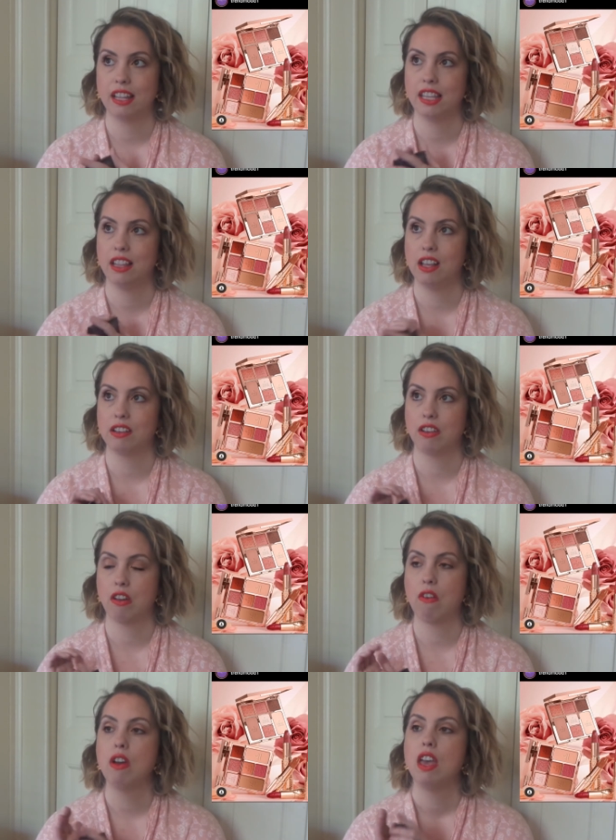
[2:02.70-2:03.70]
not that long
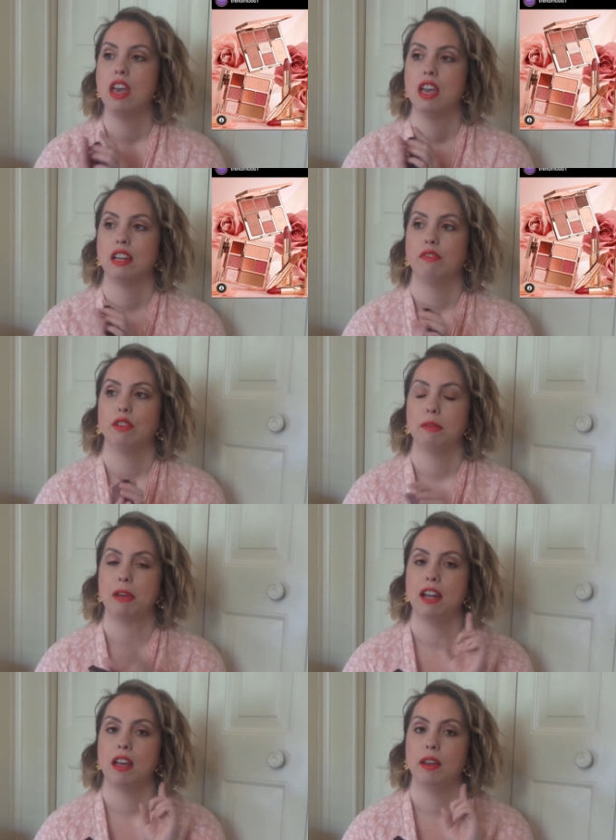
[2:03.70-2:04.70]
ago, and I've only
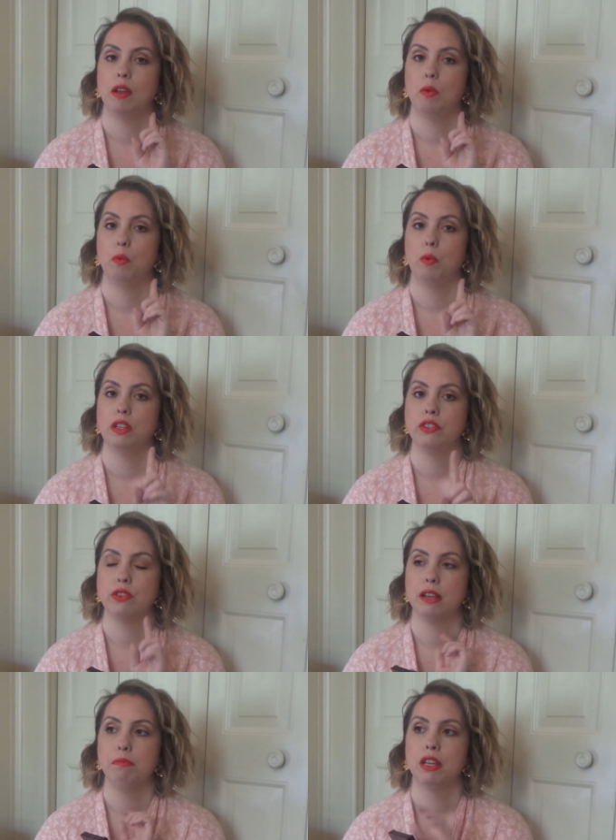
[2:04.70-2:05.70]
been on 1
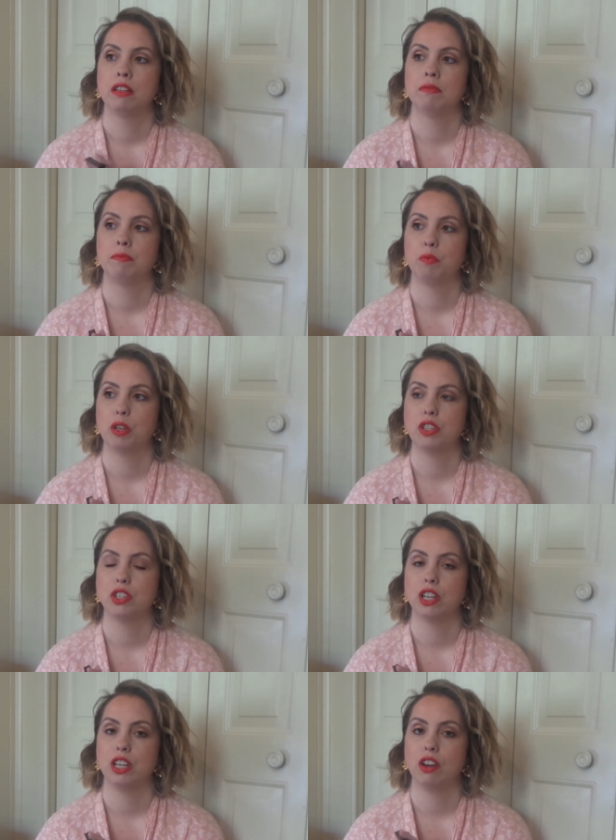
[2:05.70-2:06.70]
trip,
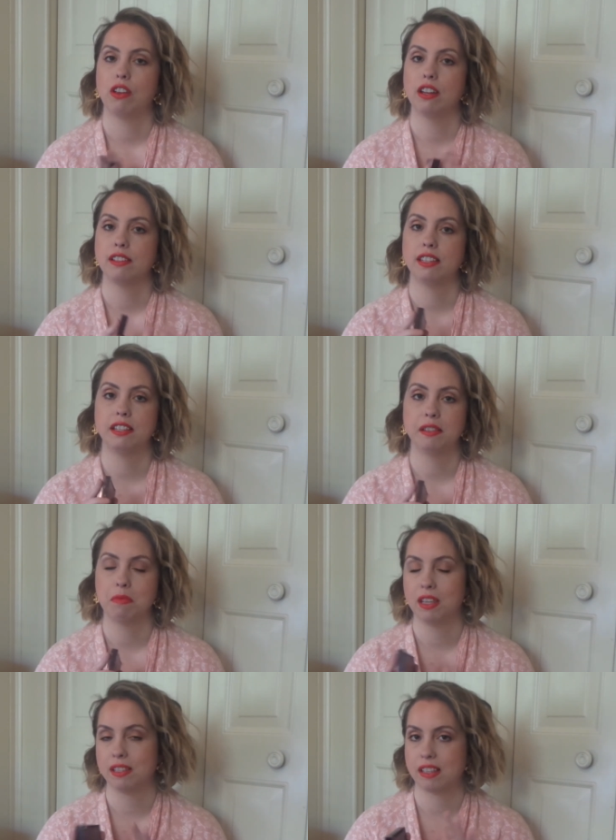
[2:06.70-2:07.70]
which you're going to see some
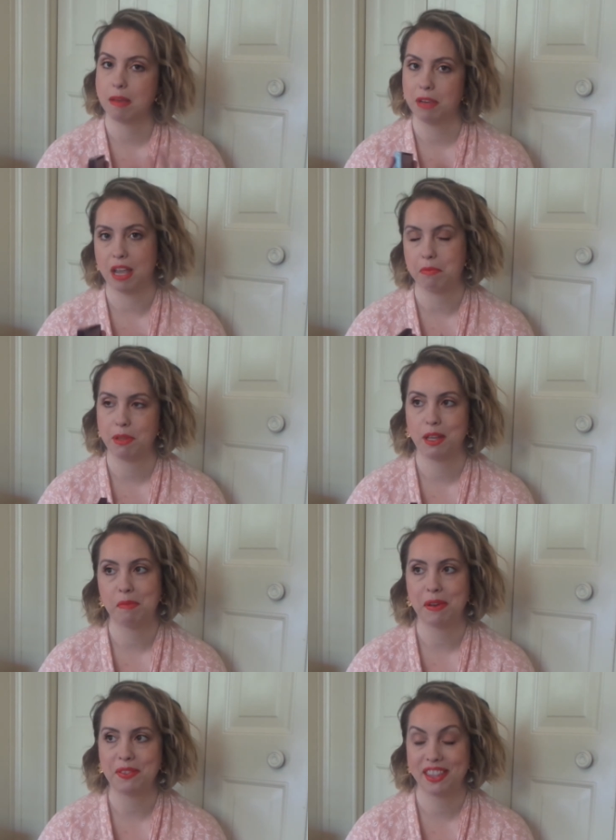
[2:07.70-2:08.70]
things coming up
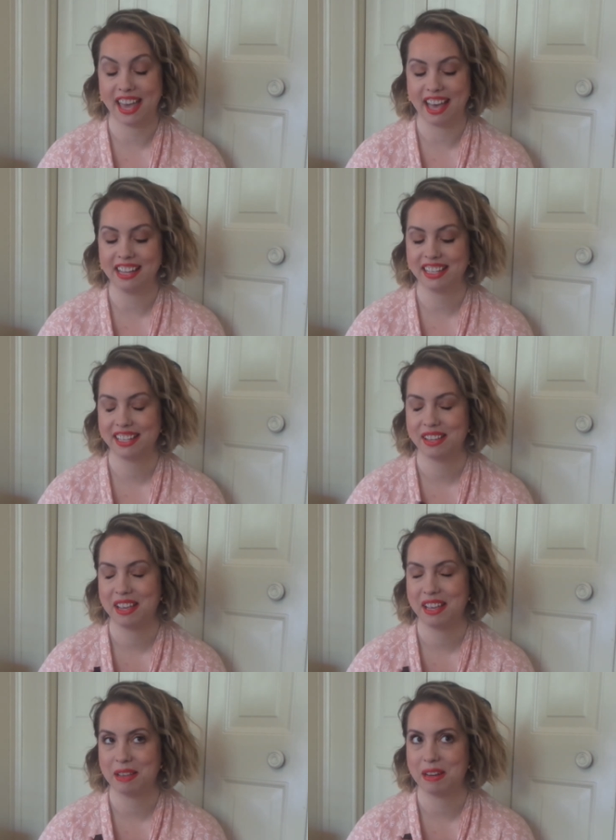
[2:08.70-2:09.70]
about that,
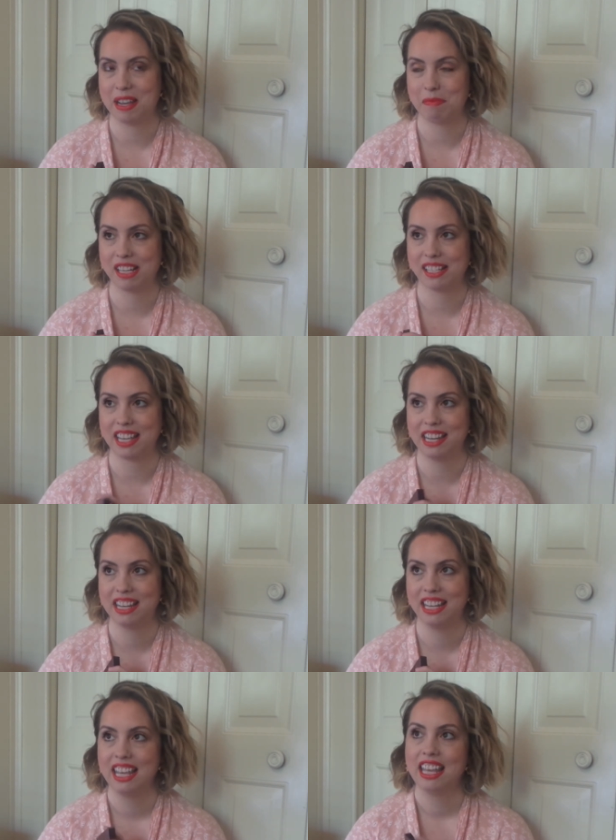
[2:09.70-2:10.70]
and I'm
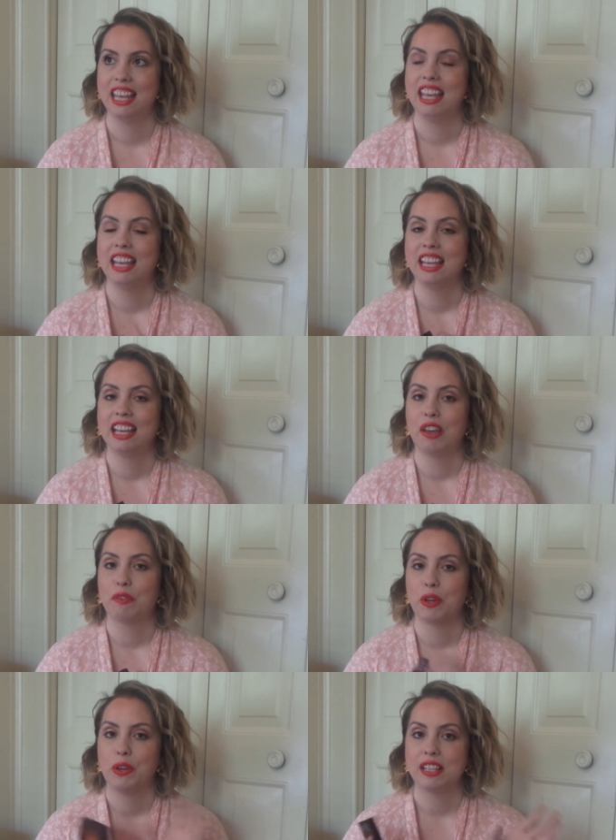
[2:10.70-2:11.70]
excited
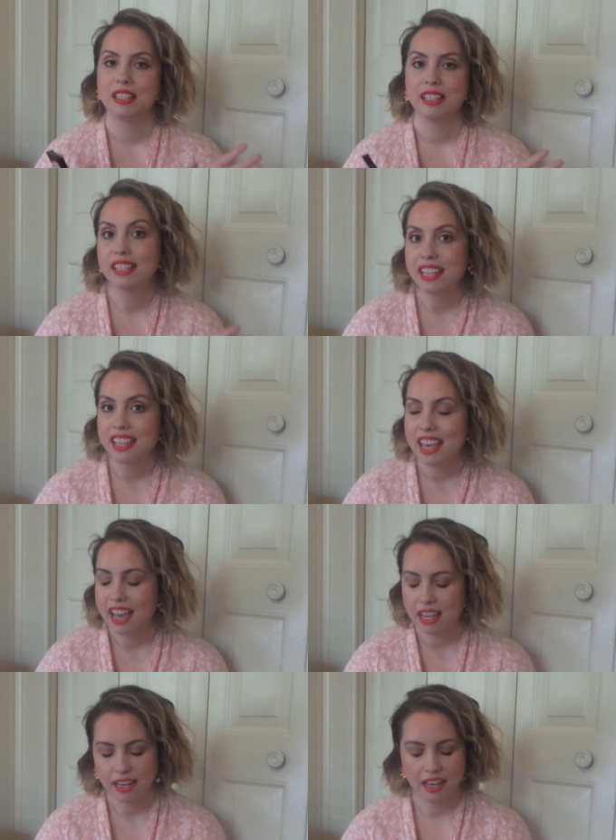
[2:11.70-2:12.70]
for you guys to see
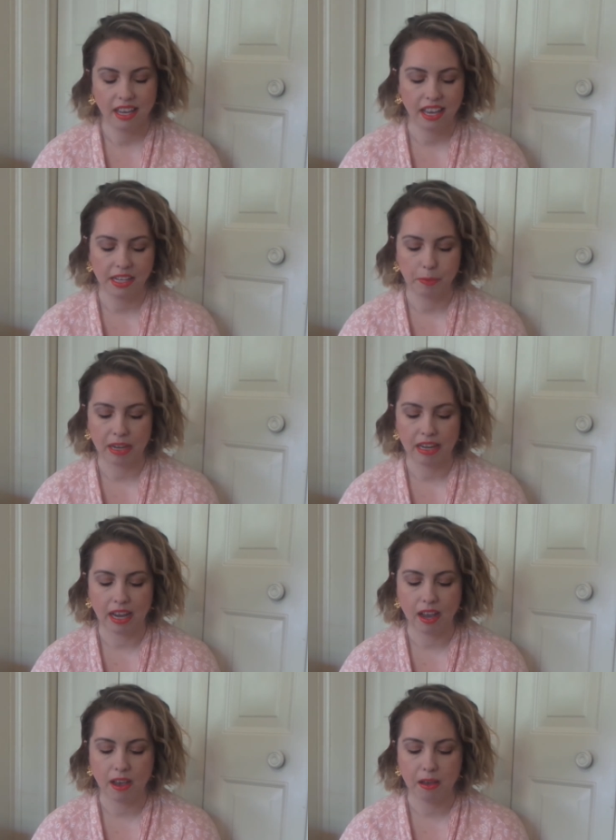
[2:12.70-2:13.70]
that. Anyway,